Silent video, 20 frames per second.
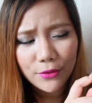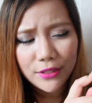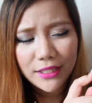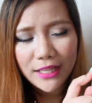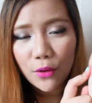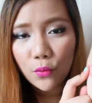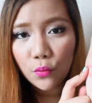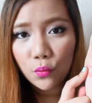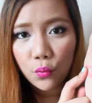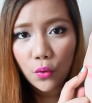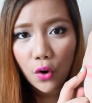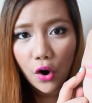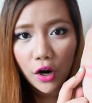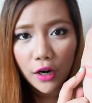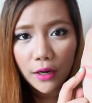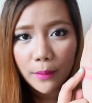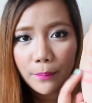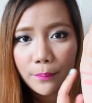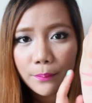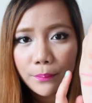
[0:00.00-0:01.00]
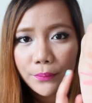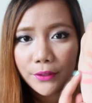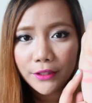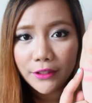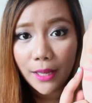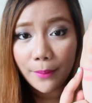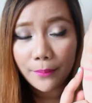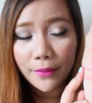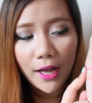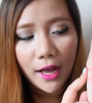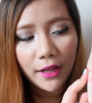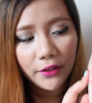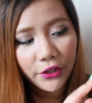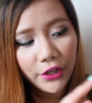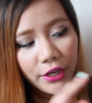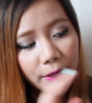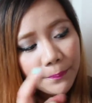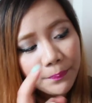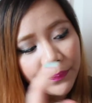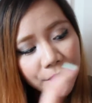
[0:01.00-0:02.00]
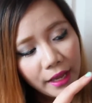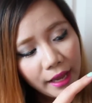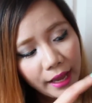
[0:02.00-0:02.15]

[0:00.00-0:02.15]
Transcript: would say warm plum color.